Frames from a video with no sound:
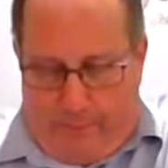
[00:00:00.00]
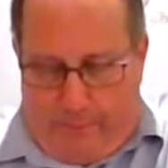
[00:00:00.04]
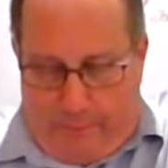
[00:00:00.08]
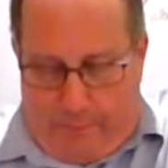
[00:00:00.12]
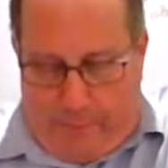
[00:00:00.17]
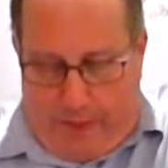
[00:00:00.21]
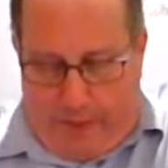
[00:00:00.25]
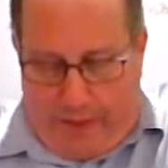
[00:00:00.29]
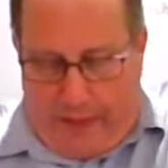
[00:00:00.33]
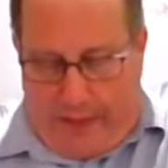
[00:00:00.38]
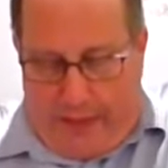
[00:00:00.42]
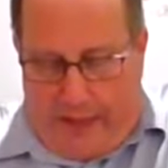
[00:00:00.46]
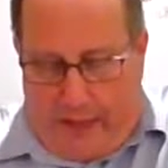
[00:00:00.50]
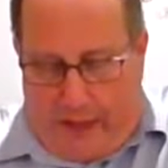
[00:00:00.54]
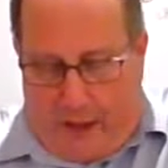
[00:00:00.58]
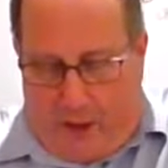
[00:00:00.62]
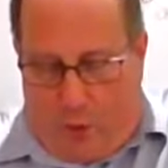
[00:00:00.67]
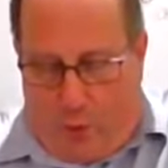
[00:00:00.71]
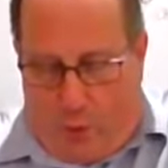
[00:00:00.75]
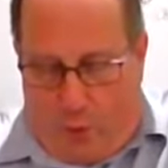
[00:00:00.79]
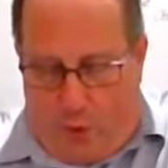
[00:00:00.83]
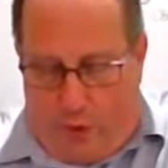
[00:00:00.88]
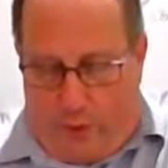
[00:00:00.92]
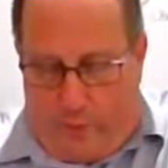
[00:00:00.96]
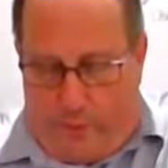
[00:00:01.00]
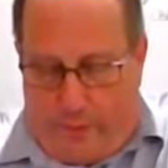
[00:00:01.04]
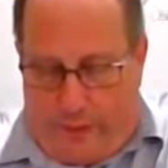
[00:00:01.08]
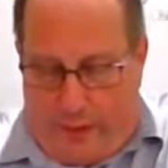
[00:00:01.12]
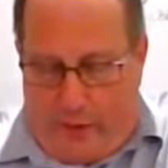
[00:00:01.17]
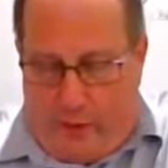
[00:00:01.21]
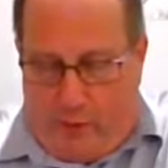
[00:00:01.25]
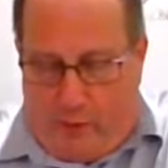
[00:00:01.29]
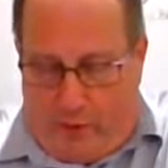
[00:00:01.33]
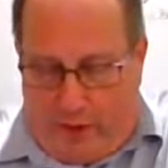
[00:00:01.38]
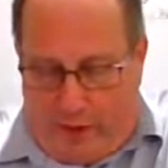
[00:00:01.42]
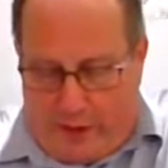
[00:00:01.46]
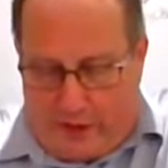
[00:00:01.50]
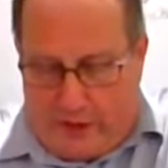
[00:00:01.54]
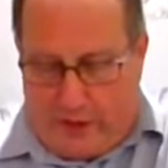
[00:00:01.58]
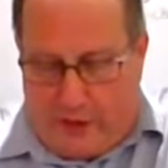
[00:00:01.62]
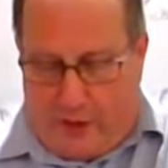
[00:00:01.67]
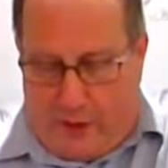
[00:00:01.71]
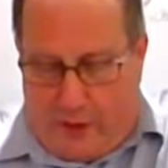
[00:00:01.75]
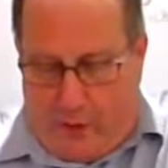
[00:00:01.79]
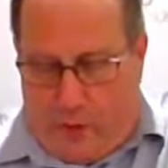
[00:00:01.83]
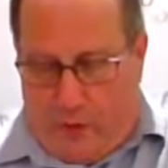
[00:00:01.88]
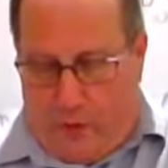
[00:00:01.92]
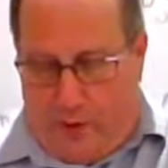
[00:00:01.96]
Many a would be
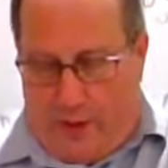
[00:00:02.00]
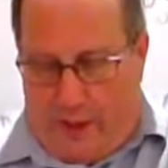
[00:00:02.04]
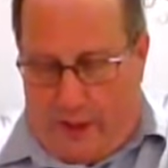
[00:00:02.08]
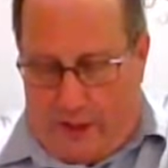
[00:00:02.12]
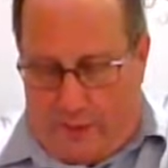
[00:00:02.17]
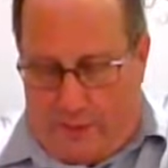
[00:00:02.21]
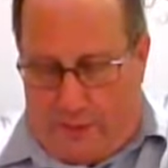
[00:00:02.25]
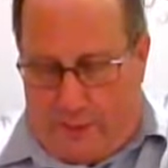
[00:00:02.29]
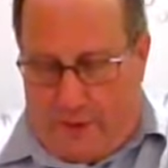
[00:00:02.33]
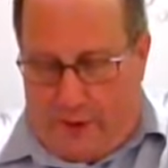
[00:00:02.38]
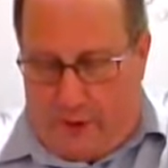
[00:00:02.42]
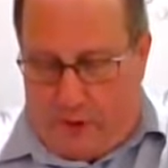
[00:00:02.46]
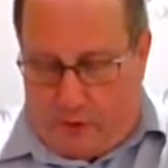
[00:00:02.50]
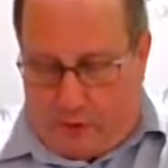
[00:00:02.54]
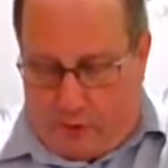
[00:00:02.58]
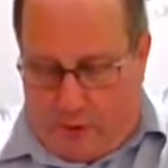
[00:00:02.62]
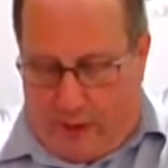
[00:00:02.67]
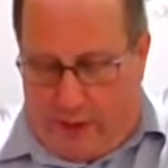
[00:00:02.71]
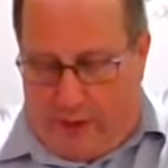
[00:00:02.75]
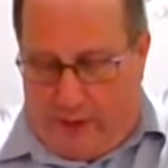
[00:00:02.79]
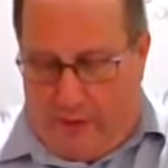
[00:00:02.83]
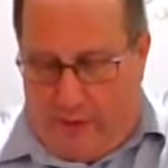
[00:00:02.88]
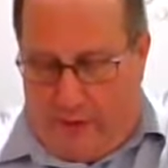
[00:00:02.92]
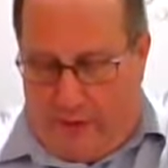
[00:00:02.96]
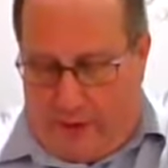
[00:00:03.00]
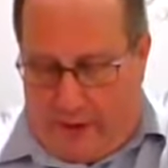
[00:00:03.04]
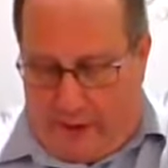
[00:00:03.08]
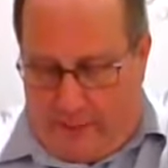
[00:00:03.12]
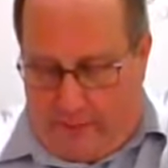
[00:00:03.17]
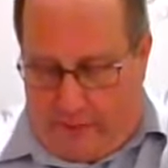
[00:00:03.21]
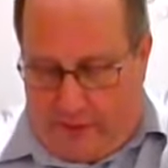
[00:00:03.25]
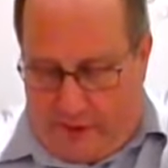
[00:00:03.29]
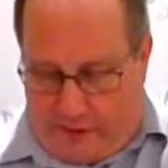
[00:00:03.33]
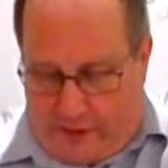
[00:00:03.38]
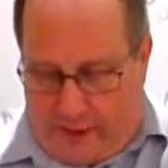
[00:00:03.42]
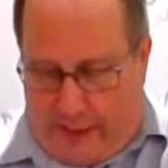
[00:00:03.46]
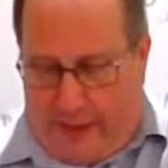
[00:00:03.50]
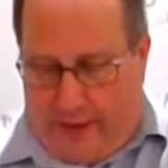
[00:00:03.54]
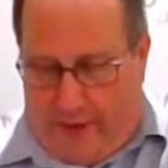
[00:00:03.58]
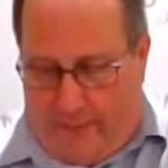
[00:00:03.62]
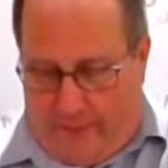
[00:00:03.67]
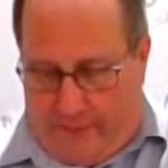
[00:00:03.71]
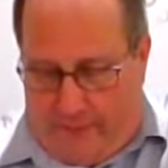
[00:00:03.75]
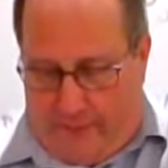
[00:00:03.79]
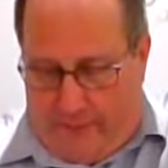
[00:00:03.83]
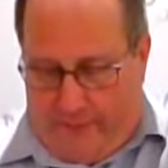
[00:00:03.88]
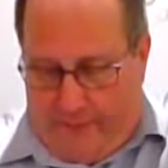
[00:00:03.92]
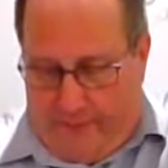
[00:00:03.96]
rescuer has been drowned
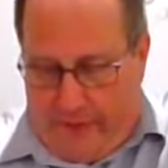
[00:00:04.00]
himself.